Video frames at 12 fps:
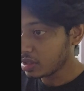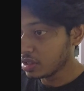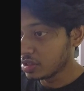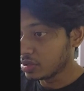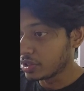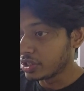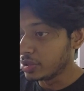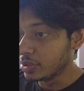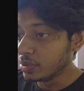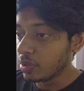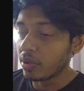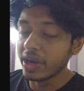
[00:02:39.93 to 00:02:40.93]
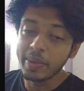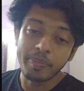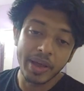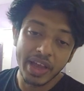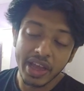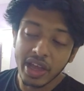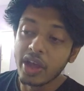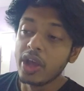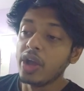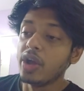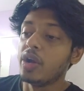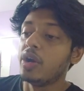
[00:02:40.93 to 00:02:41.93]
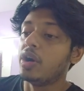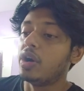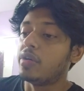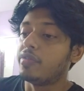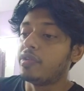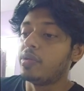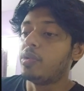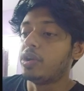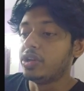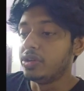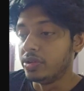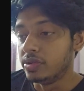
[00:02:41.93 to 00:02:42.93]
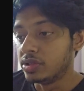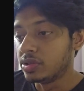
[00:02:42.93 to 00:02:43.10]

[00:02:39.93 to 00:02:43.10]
So you only pay for what you use.